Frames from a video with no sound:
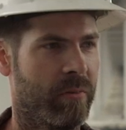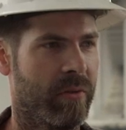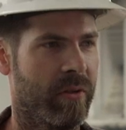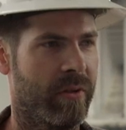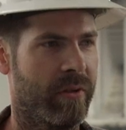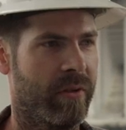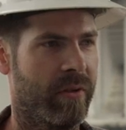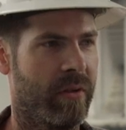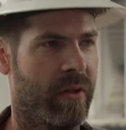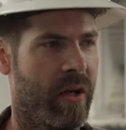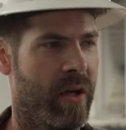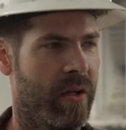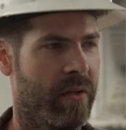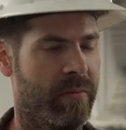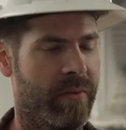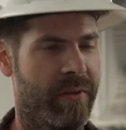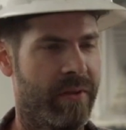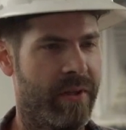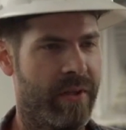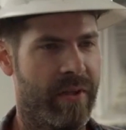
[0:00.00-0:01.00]
worked a lot
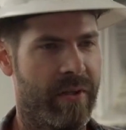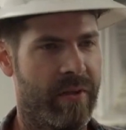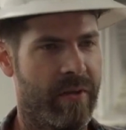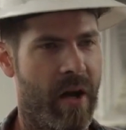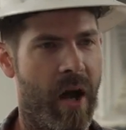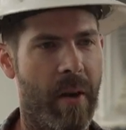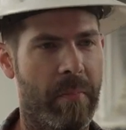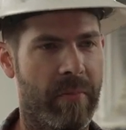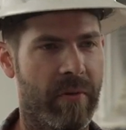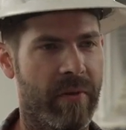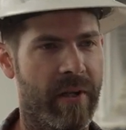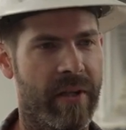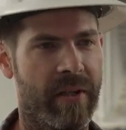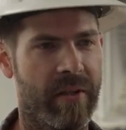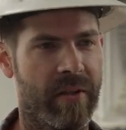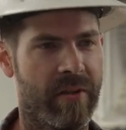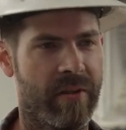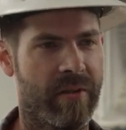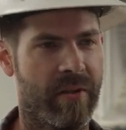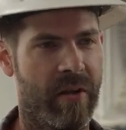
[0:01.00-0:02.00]
with the
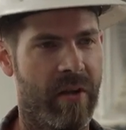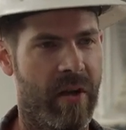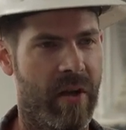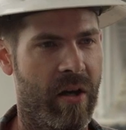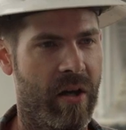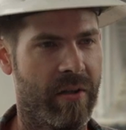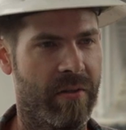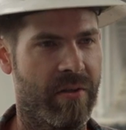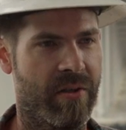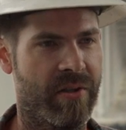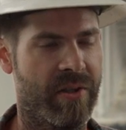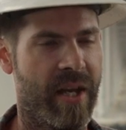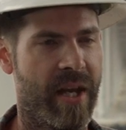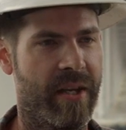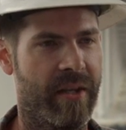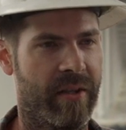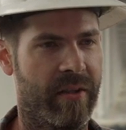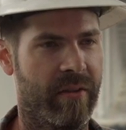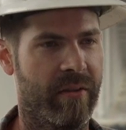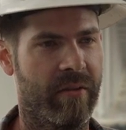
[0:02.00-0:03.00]
operators on
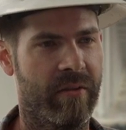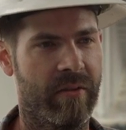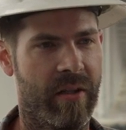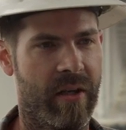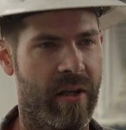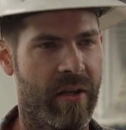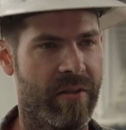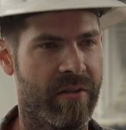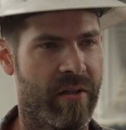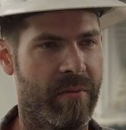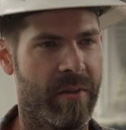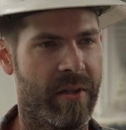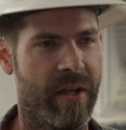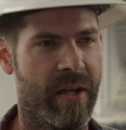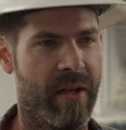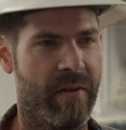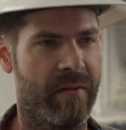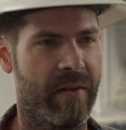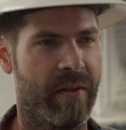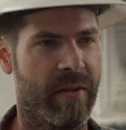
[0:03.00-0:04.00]
setting some of the
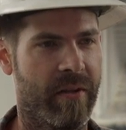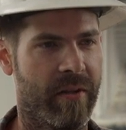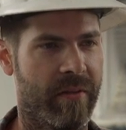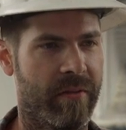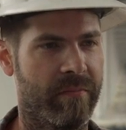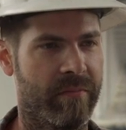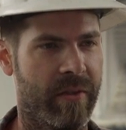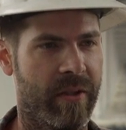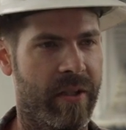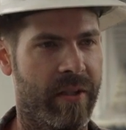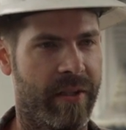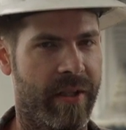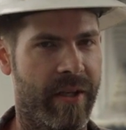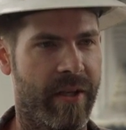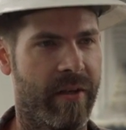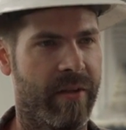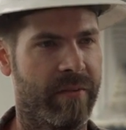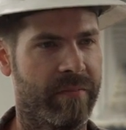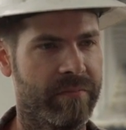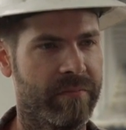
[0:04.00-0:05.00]
heavier
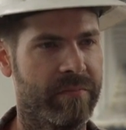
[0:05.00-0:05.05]
gear.